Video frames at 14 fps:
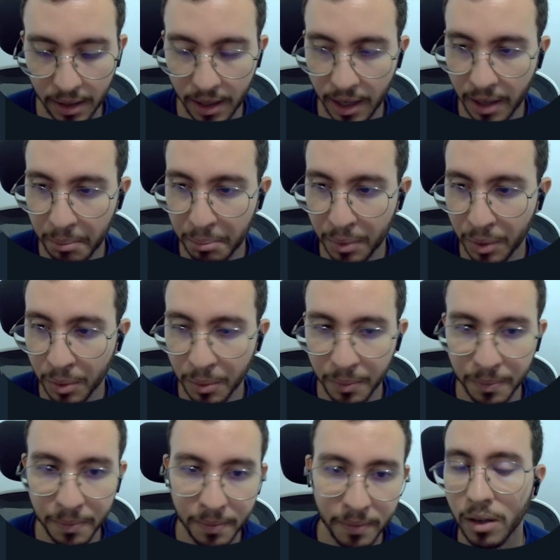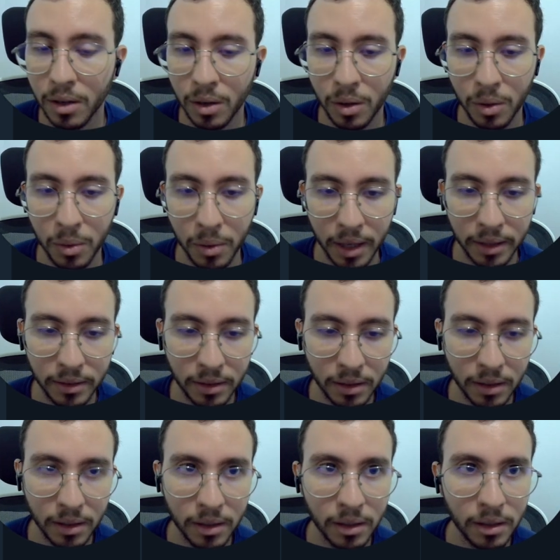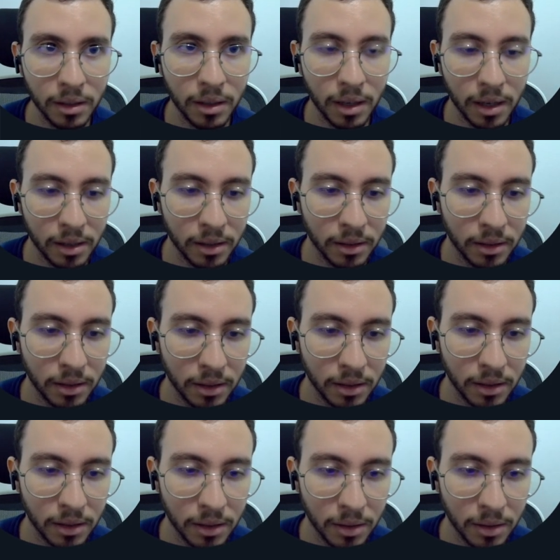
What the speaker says: apple. Oh, I think I added the